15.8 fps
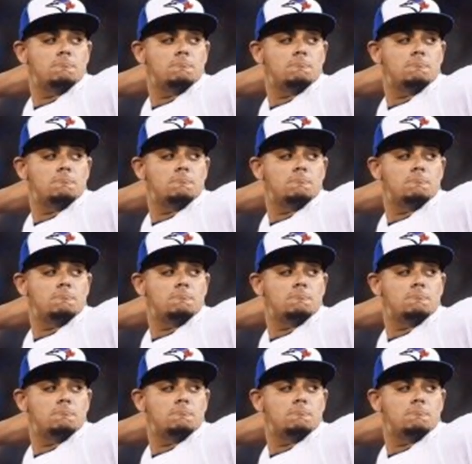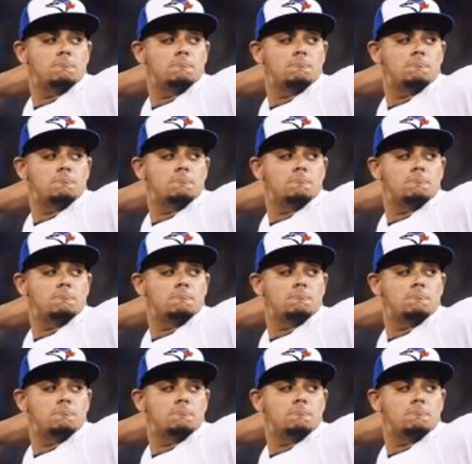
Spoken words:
Nobody speaks.